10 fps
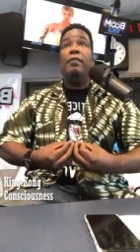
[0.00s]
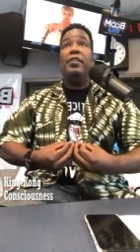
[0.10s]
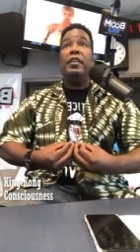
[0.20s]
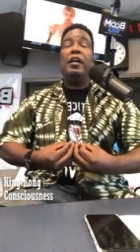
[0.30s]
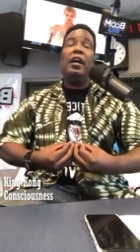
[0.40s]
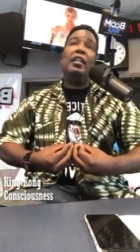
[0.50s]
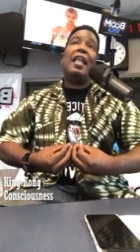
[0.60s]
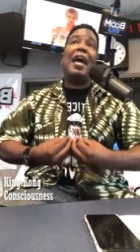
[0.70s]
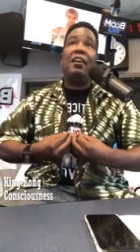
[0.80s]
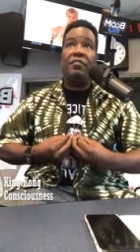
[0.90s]
the
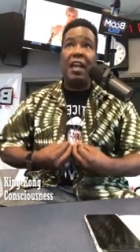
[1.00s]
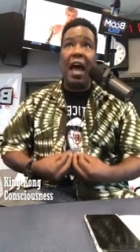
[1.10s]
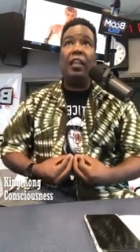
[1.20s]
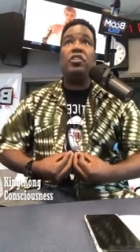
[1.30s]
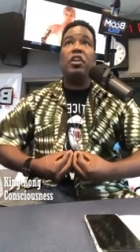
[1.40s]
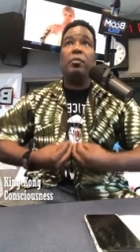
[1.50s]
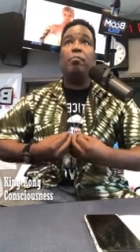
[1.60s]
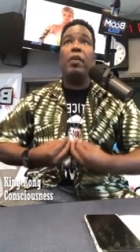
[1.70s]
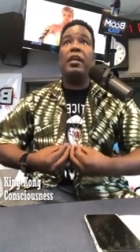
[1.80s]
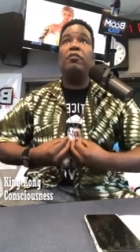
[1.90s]
lack of knowledge
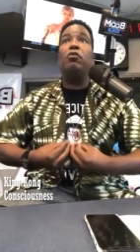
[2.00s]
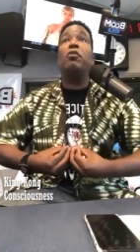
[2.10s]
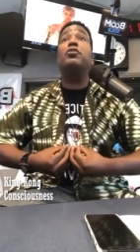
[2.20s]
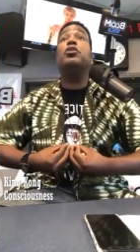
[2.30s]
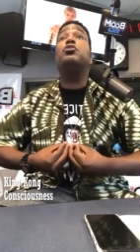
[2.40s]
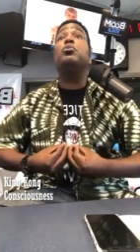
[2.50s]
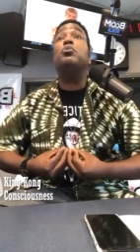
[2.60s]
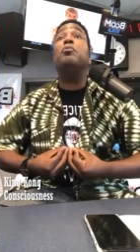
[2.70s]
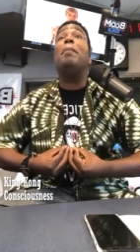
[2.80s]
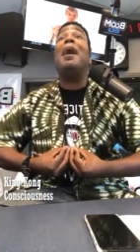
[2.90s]
and bringing forth the
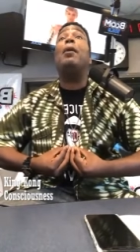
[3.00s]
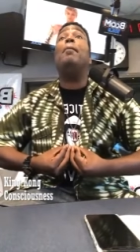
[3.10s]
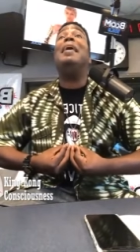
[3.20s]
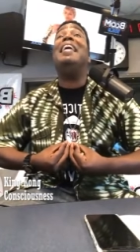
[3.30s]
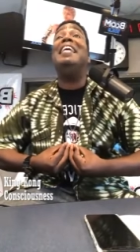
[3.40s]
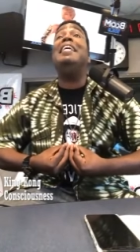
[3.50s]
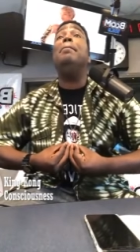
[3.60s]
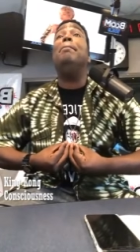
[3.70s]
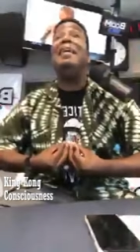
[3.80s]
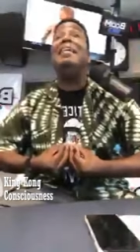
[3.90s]
truth by
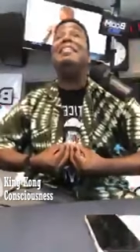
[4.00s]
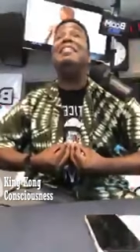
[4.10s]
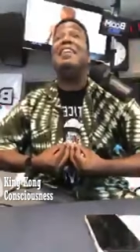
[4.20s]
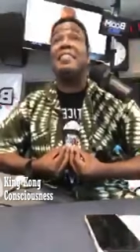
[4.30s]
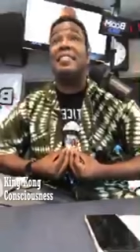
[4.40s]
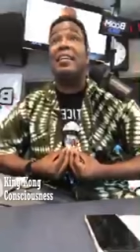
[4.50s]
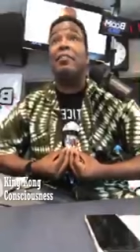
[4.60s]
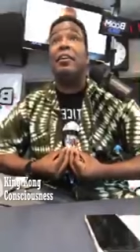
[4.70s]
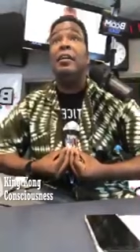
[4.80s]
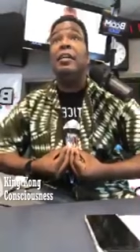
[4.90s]
any means
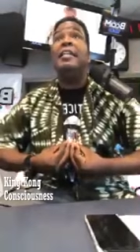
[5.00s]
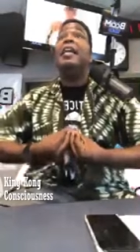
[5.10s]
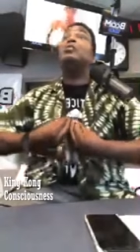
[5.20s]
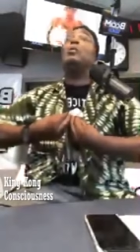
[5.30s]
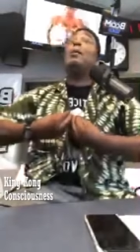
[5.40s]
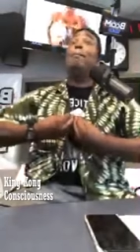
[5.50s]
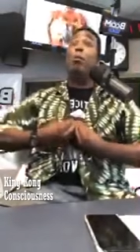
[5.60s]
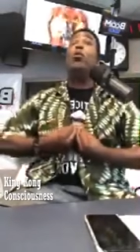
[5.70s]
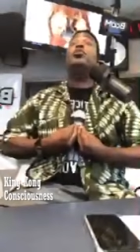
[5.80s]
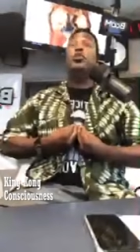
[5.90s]
necessary. That's what I'm
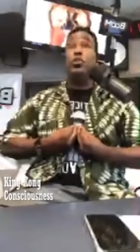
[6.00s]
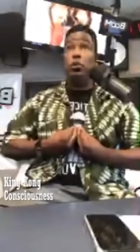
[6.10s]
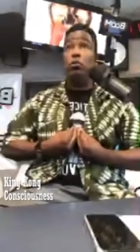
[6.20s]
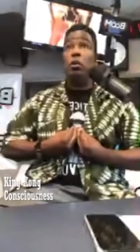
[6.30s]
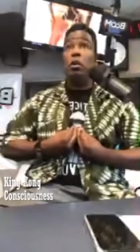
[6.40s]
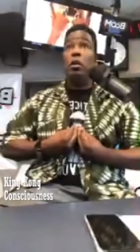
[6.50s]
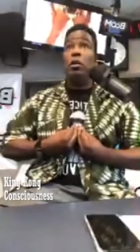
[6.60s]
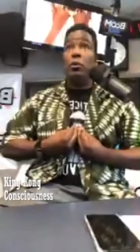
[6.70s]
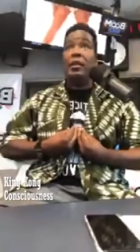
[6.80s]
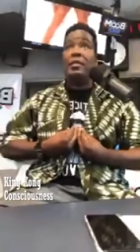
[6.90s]
born to do.
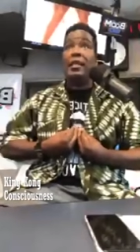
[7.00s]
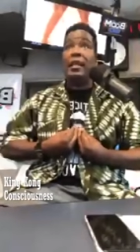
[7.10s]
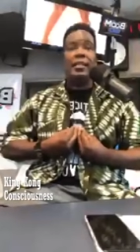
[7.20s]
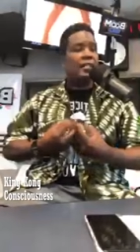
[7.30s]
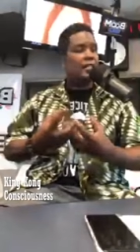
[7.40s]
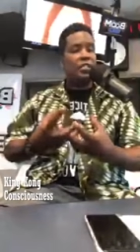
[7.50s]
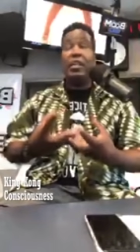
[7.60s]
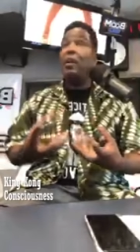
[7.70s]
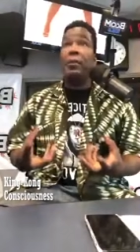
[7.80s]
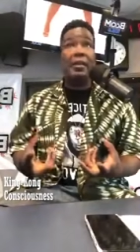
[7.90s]
You understand? To
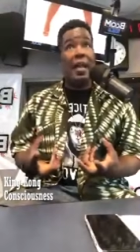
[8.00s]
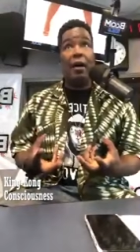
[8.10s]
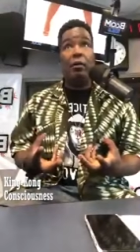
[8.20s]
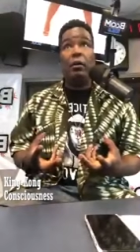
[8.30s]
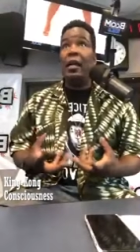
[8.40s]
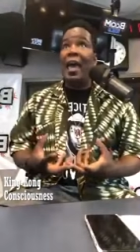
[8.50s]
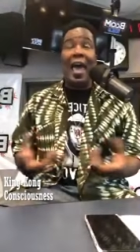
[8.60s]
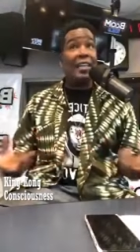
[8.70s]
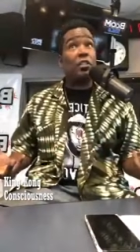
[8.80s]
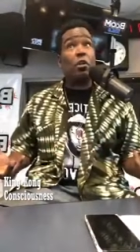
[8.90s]
tear it down,
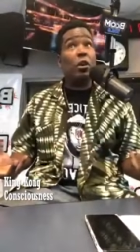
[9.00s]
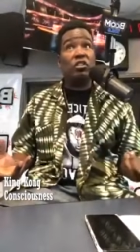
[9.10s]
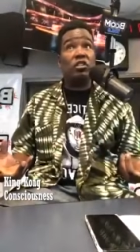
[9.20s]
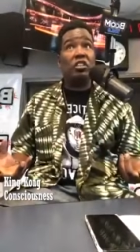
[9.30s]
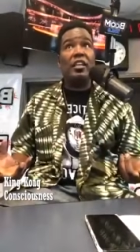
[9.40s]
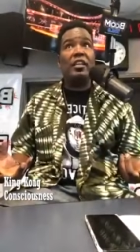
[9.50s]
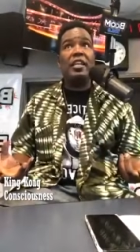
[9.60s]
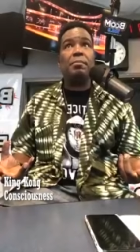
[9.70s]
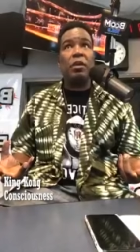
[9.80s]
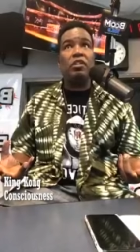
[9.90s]
ask the questions later.
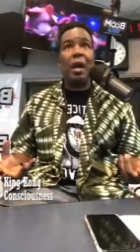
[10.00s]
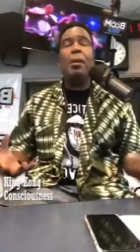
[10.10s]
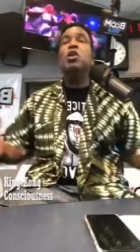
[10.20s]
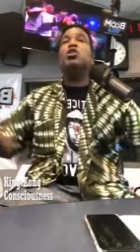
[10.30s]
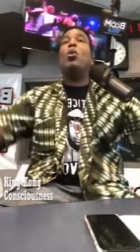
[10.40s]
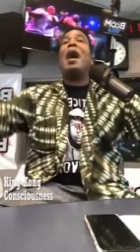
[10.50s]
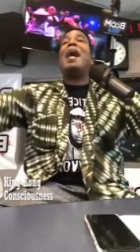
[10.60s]
That's my job. So